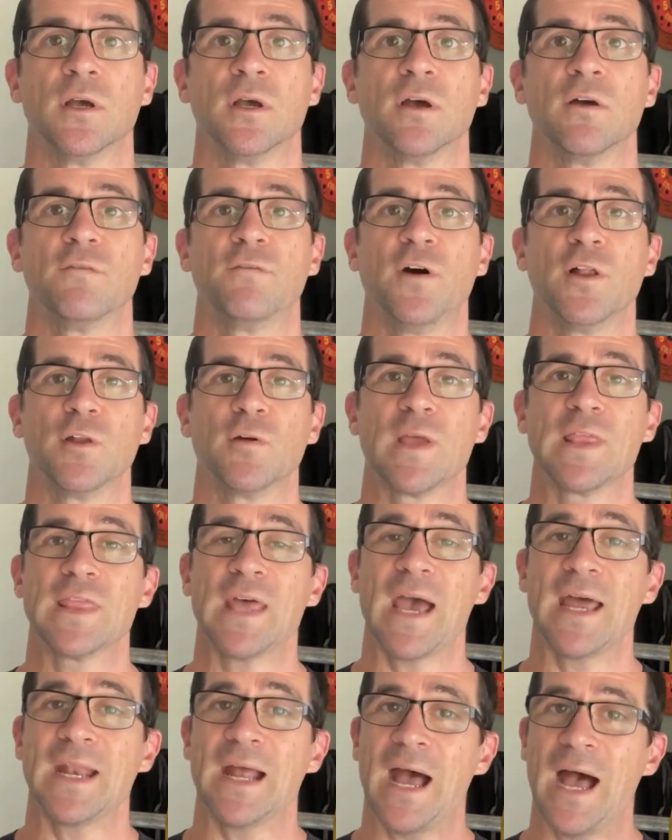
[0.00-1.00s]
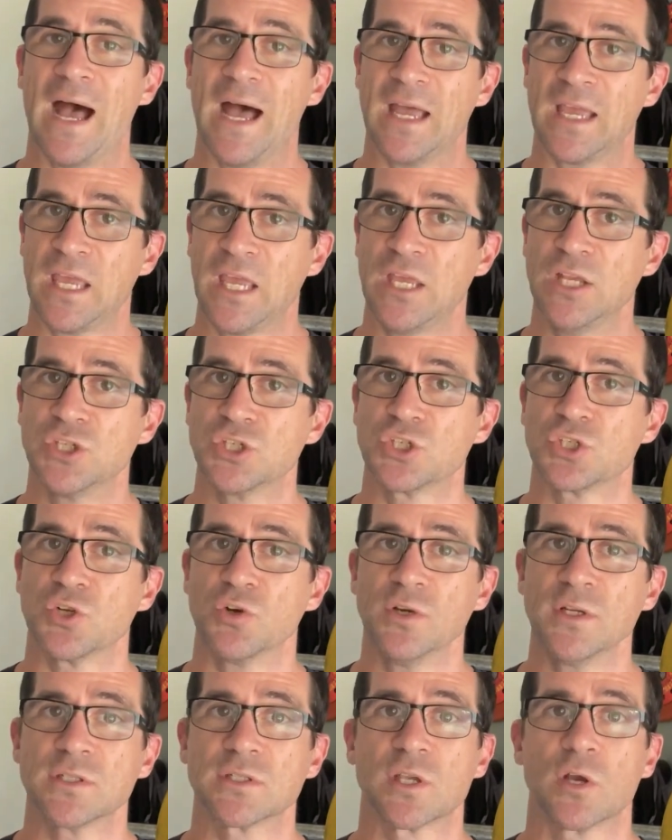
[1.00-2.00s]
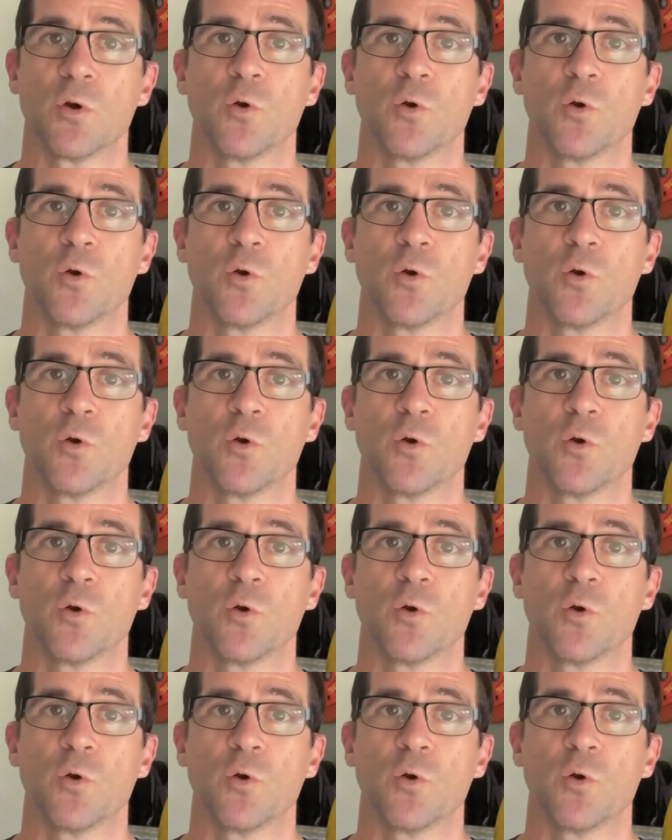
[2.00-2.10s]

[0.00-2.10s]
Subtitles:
Following that are hinge joints,